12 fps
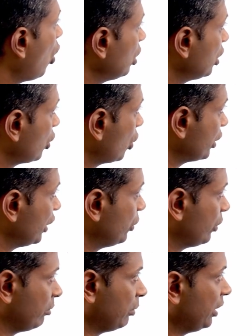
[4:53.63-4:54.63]
all the talking
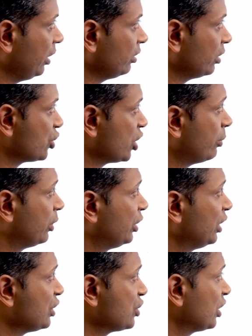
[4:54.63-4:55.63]
during meetings and she would
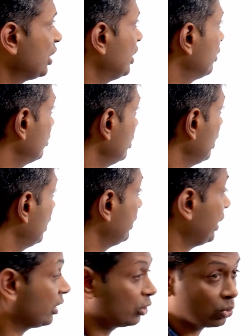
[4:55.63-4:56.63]
diligently listen and
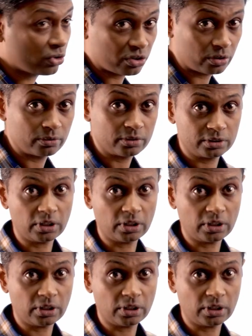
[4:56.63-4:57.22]
take notes.